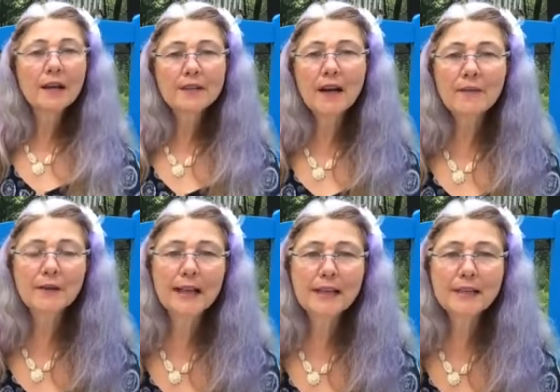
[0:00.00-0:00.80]
not
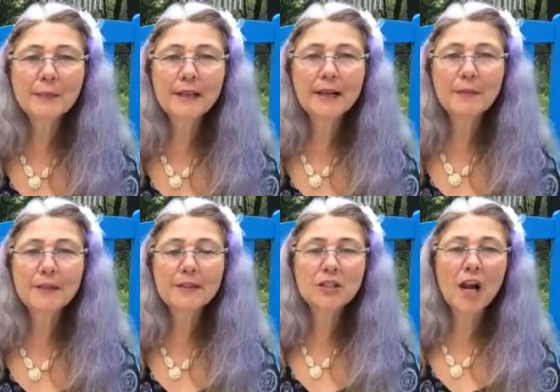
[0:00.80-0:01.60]
forgetting to pick up
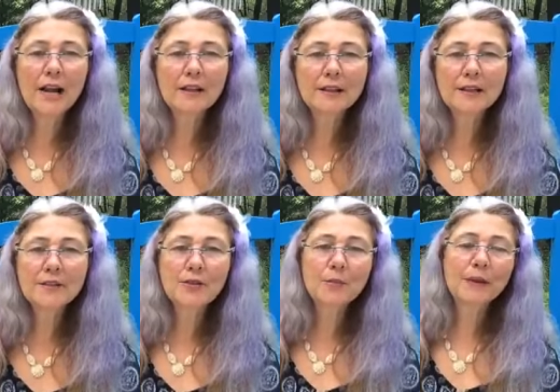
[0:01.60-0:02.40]
the child at a
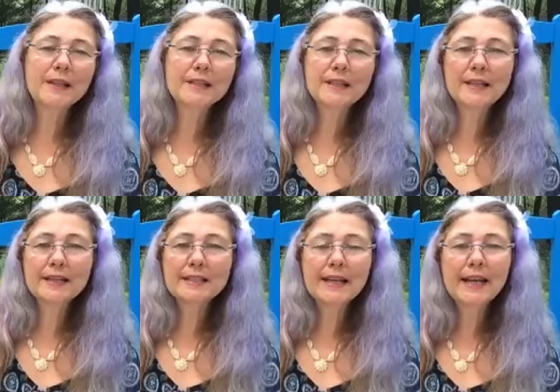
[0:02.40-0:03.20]
new place the
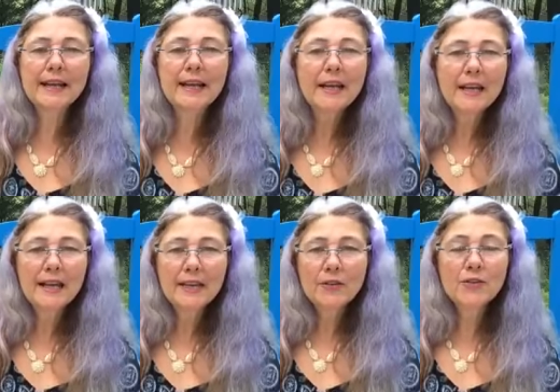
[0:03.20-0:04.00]
next day,
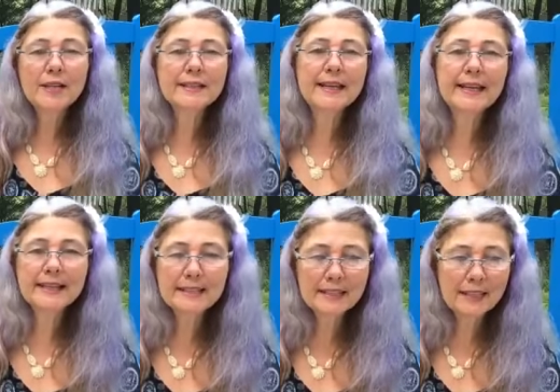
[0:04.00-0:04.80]
and you just
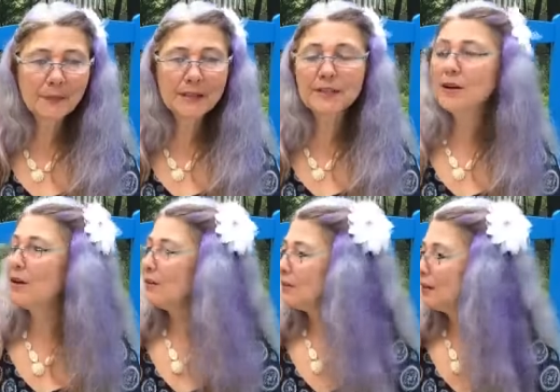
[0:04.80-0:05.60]
can't sleep because
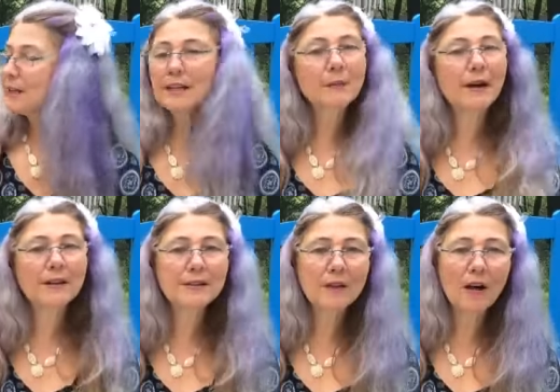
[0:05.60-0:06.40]
all you can think
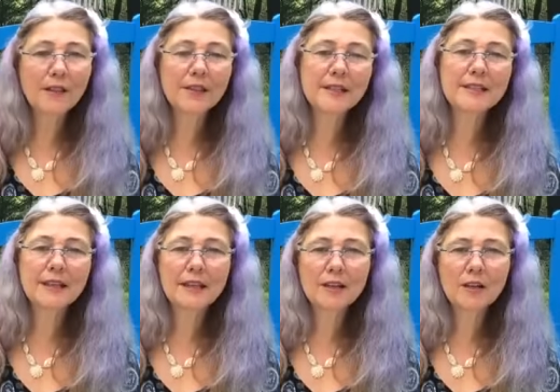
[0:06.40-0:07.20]
about is all the things
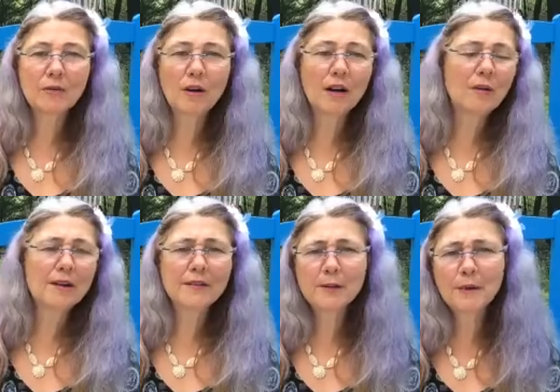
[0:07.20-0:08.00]
that can go wrong. What
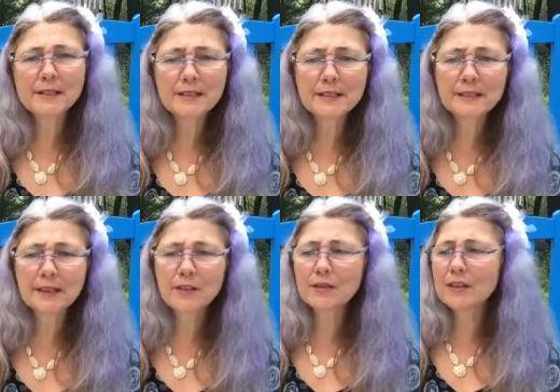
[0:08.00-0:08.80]
if your boss doesn't
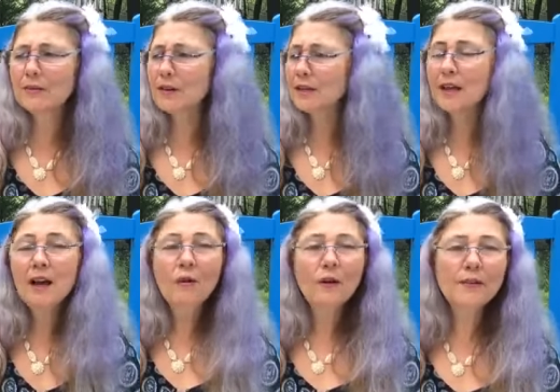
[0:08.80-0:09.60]
let you leave early?
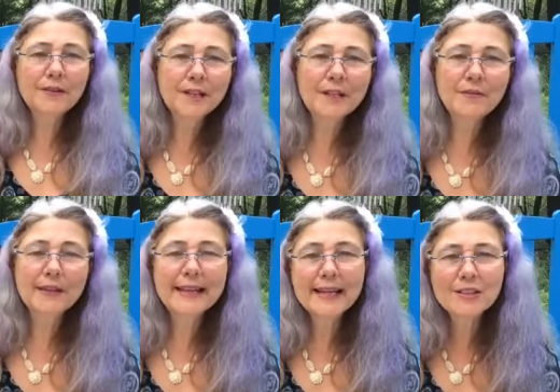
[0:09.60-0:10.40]
What if your kid
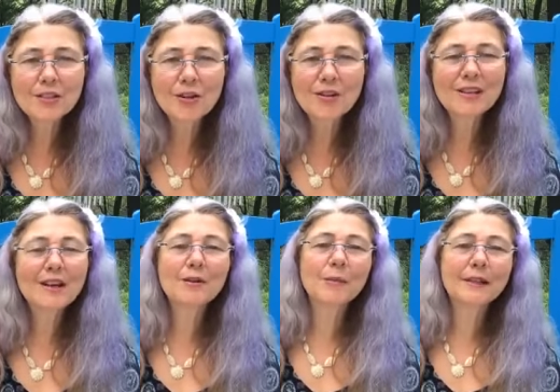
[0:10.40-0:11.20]
forgets to go to the
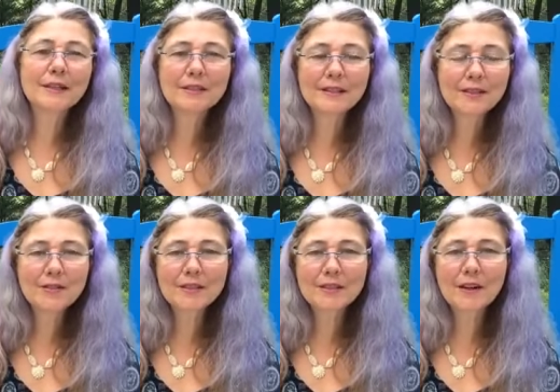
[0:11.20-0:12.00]
other place? Like, you
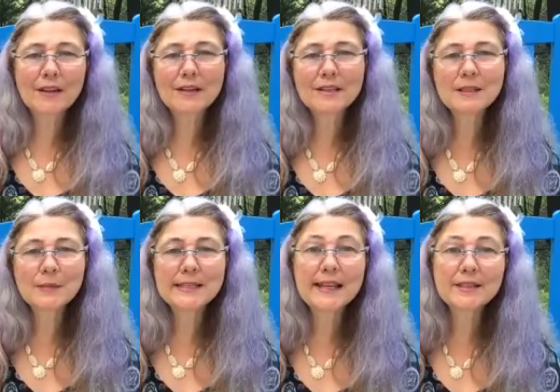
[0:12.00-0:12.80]
just are in this
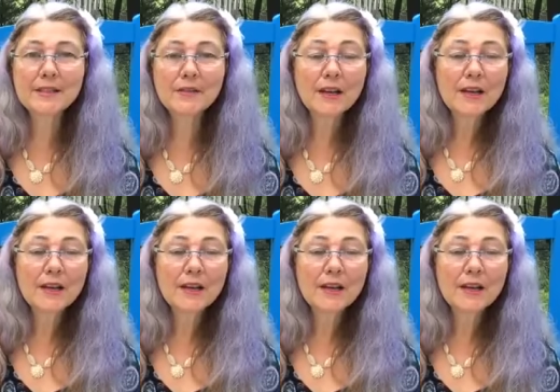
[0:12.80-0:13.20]
obsessive